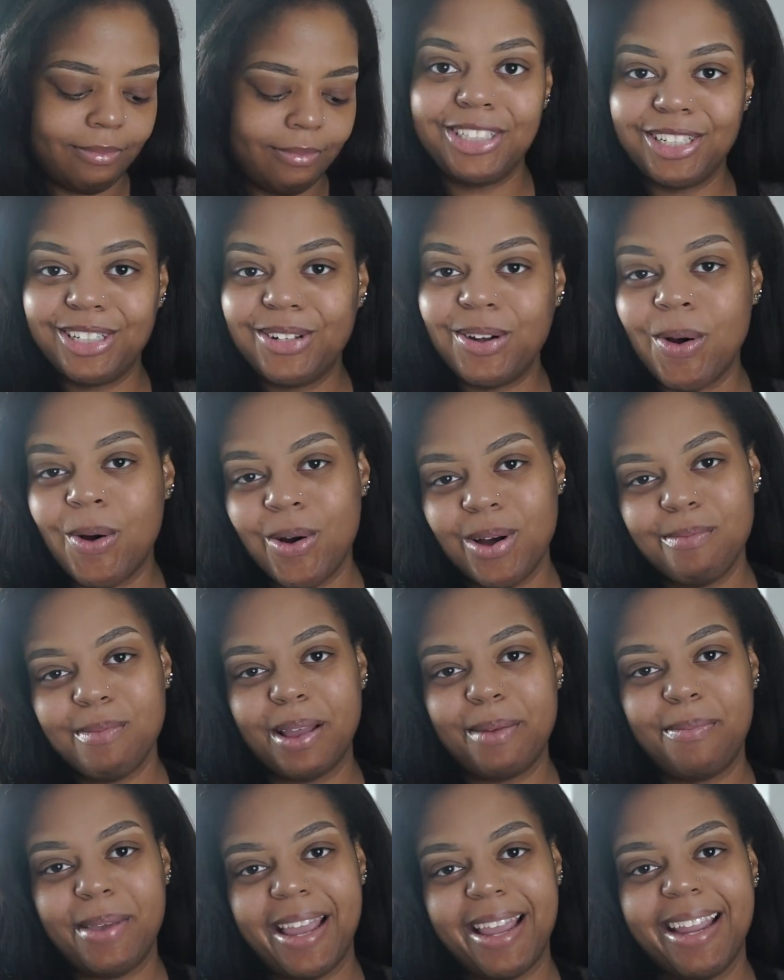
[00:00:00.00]
Just go on
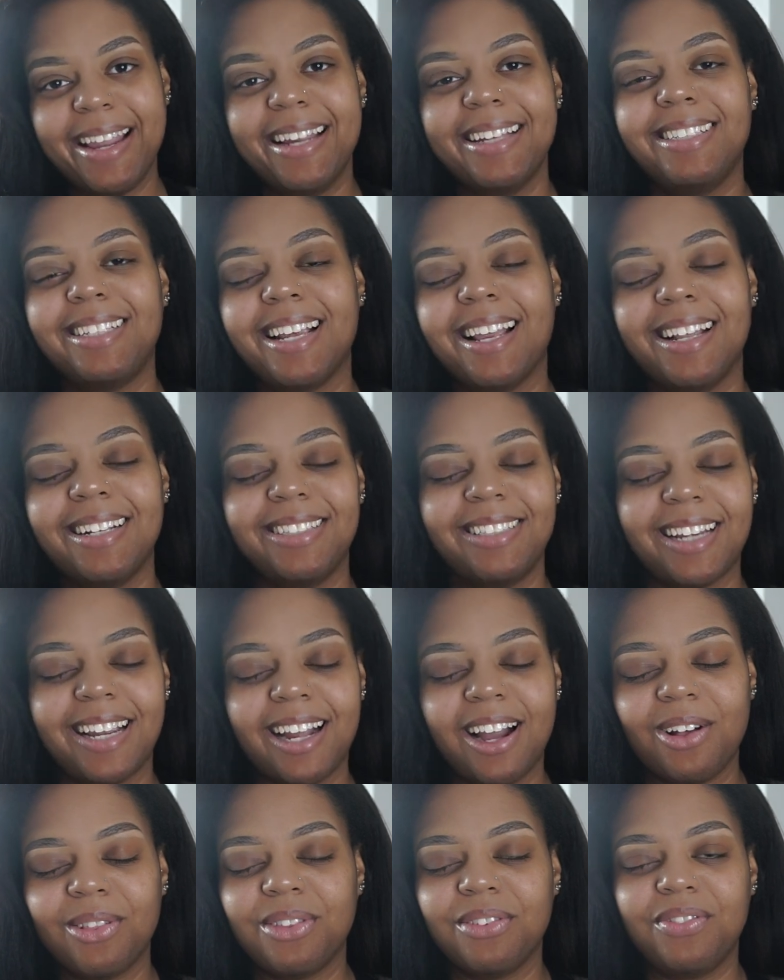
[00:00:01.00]
my page and
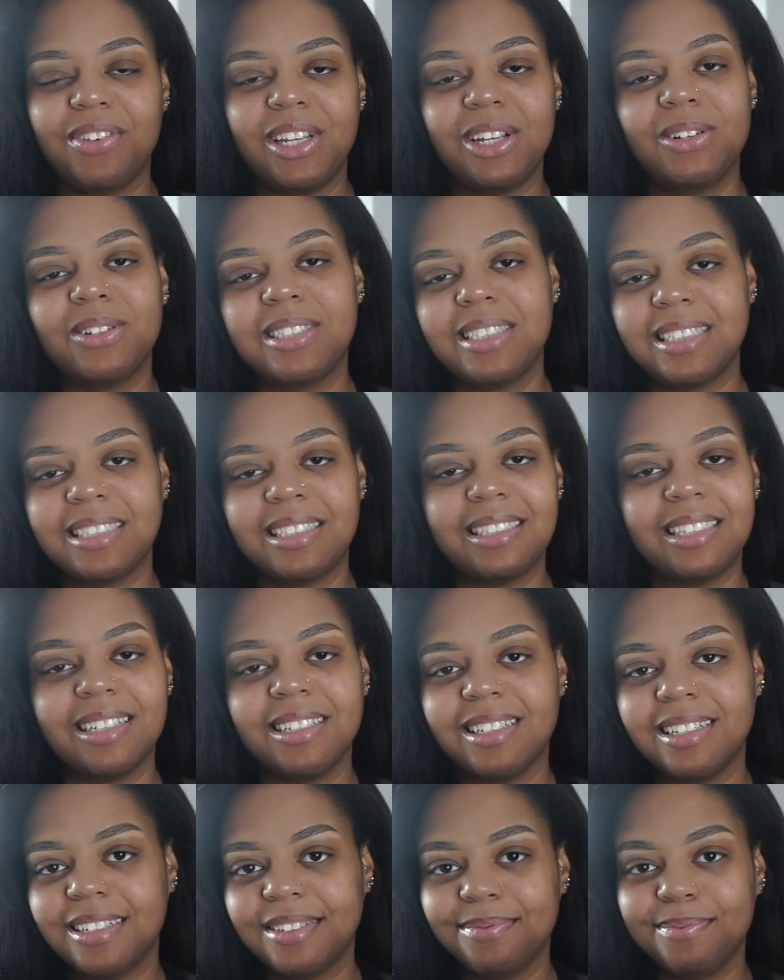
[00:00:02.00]
check out the video. It's
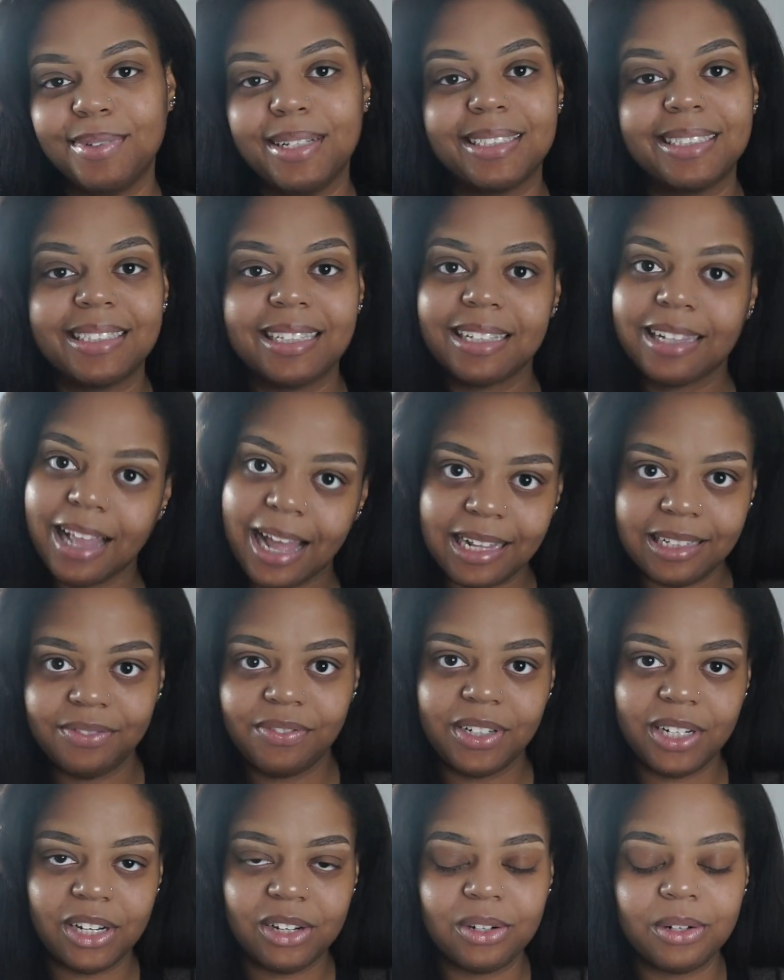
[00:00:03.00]
the last
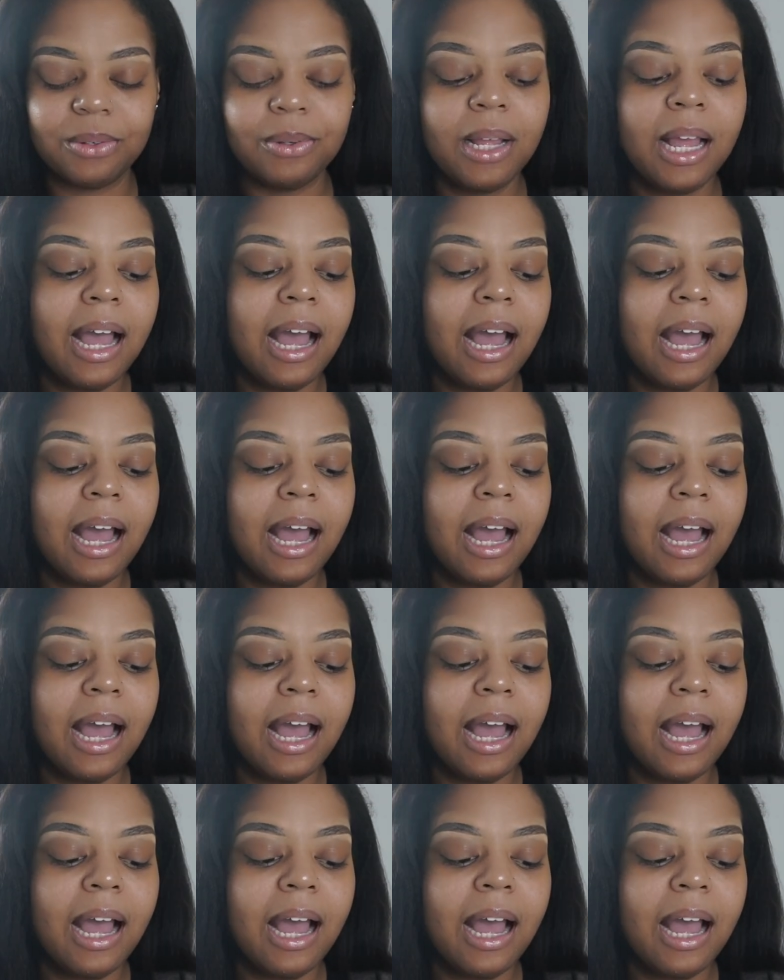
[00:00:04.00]
video.